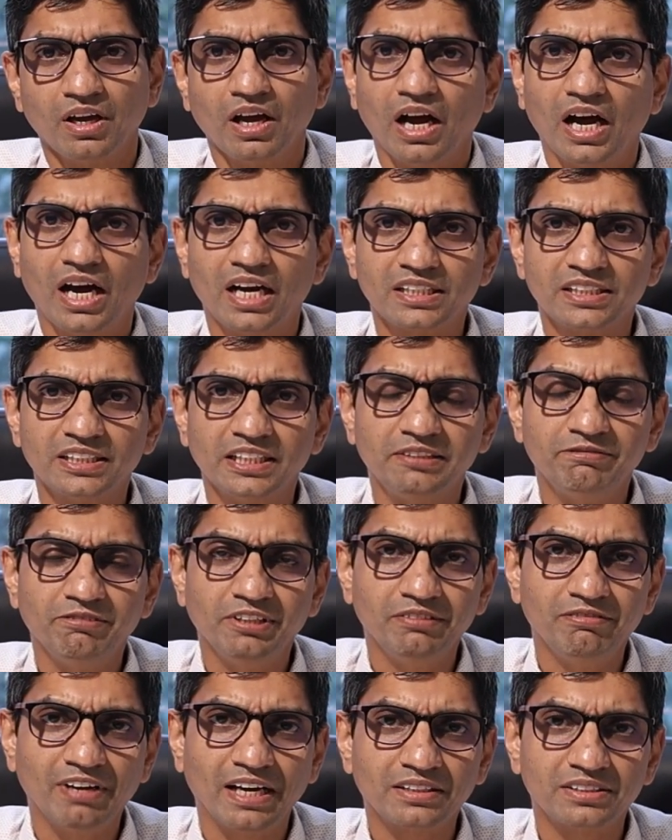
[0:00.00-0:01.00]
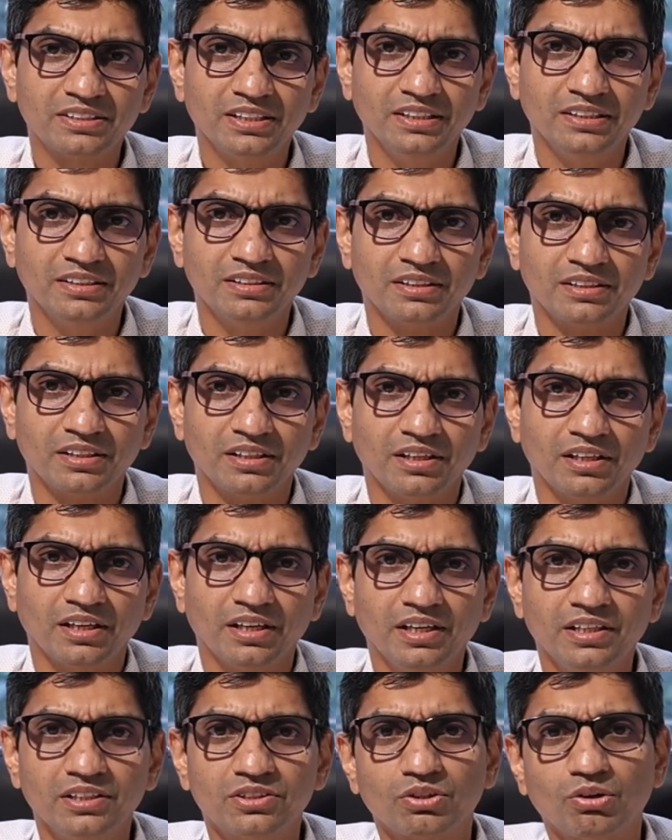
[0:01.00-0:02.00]
RZV vaccine
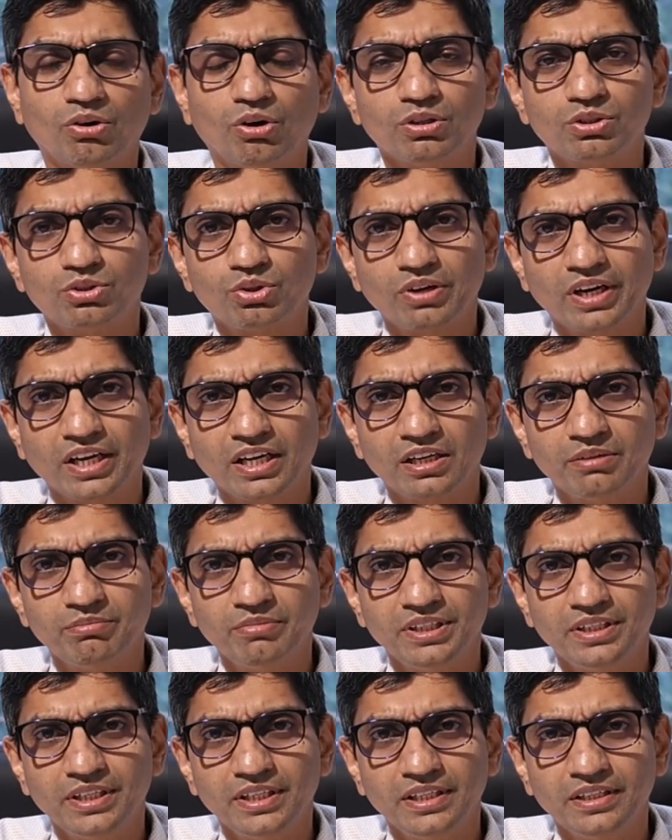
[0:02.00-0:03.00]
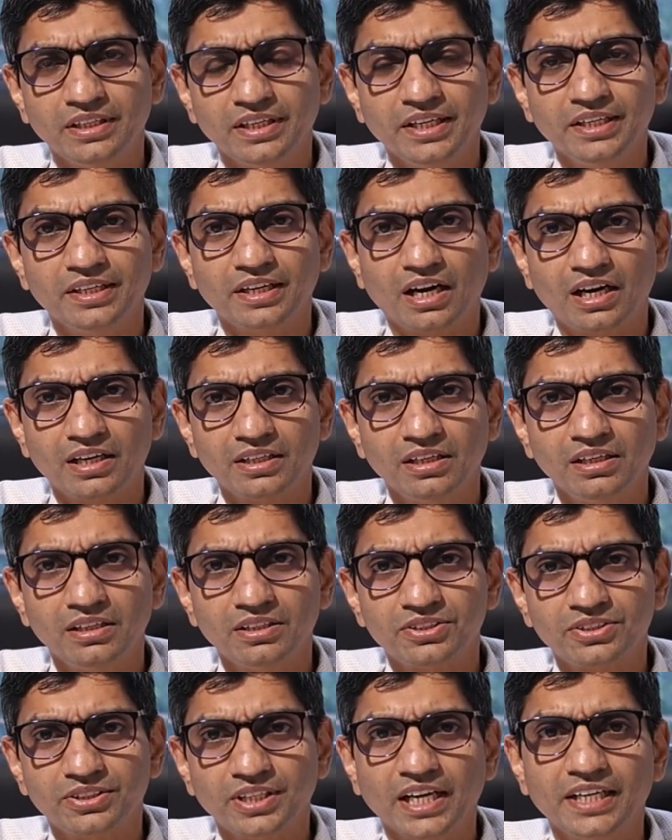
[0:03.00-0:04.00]
is also recommended in
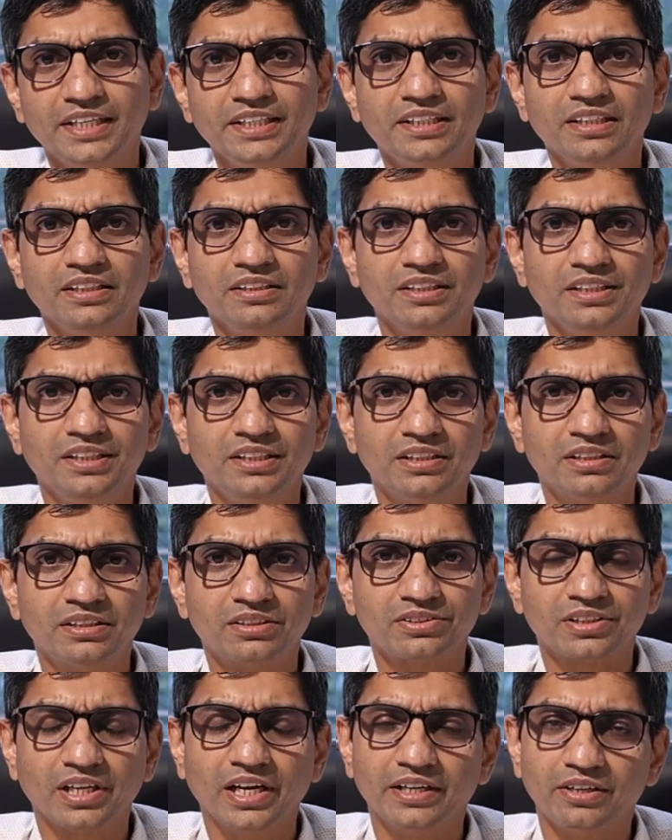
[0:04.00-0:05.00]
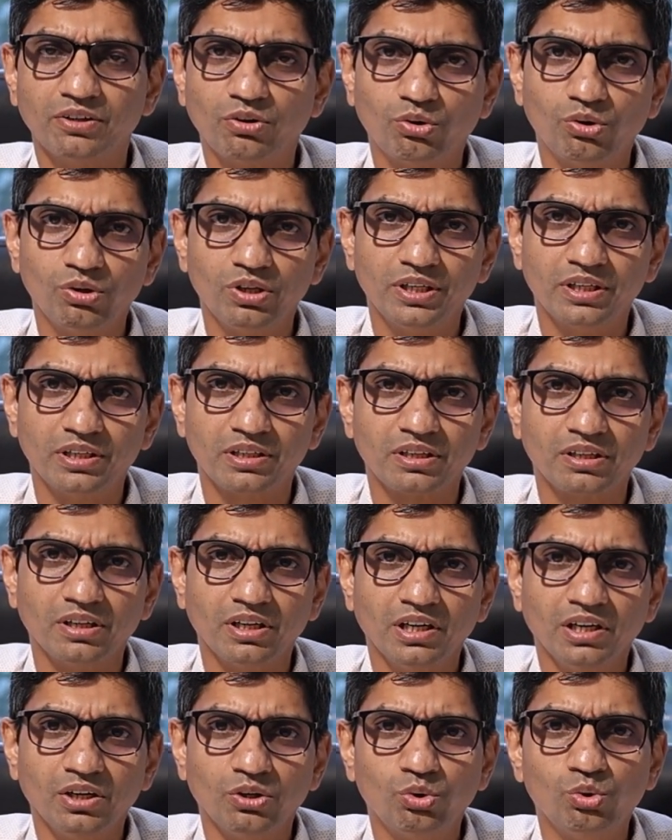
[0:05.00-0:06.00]
adults 19 years and older
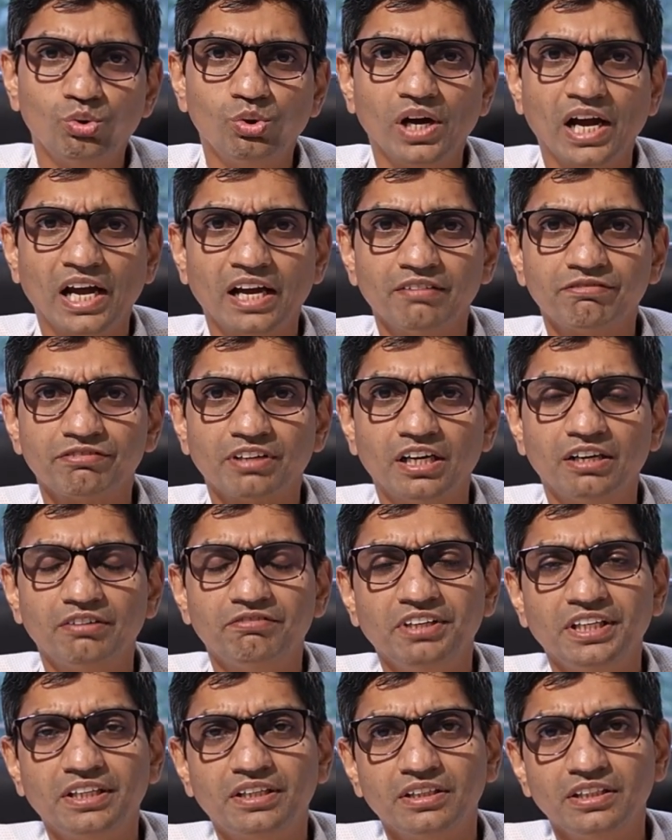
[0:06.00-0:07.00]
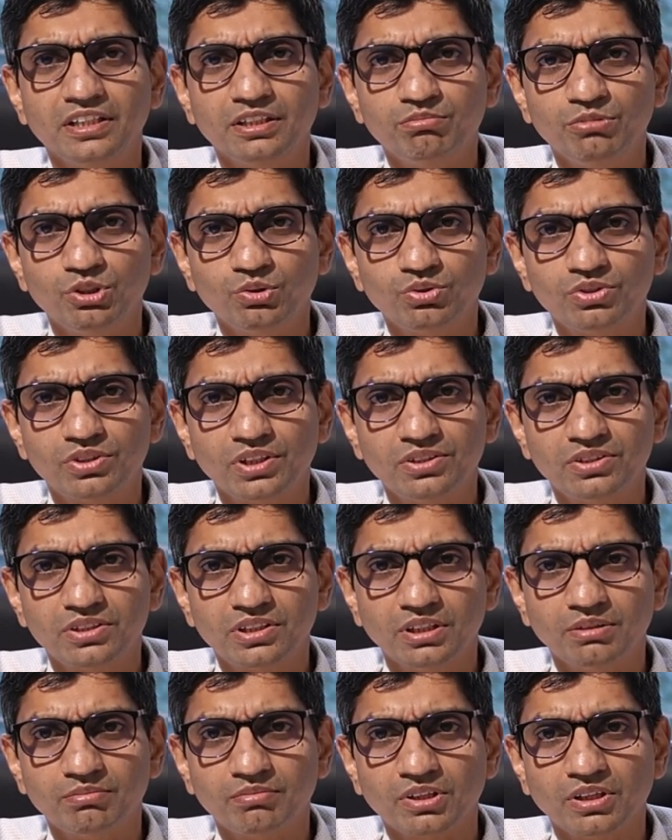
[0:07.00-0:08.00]
who have a weakened immune
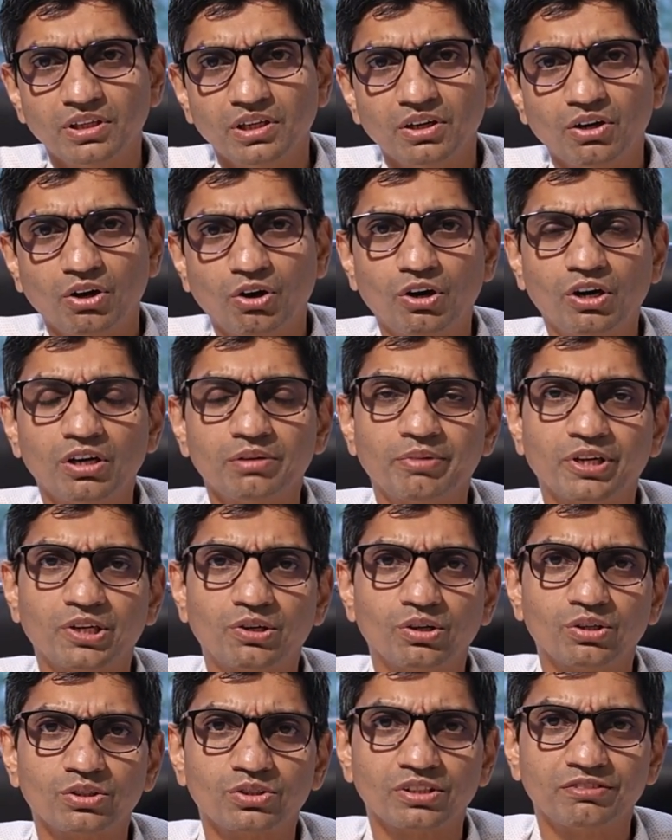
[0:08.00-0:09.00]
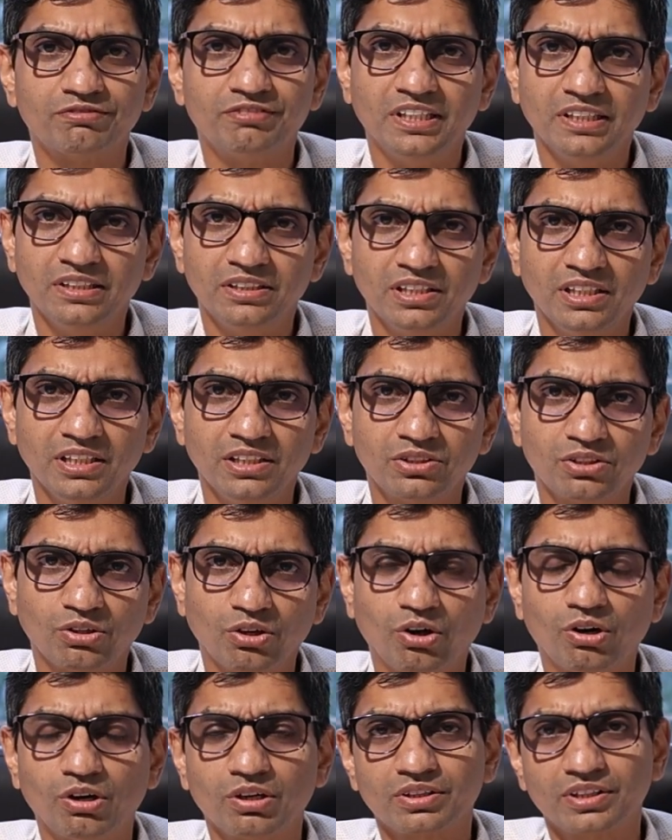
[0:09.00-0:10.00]
system or because of disease
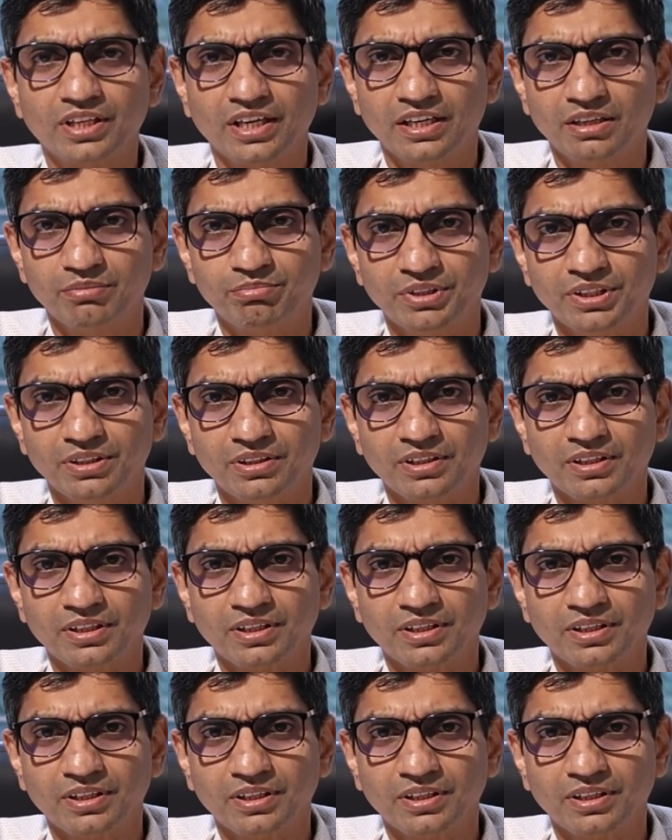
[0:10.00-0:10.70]
or therapy.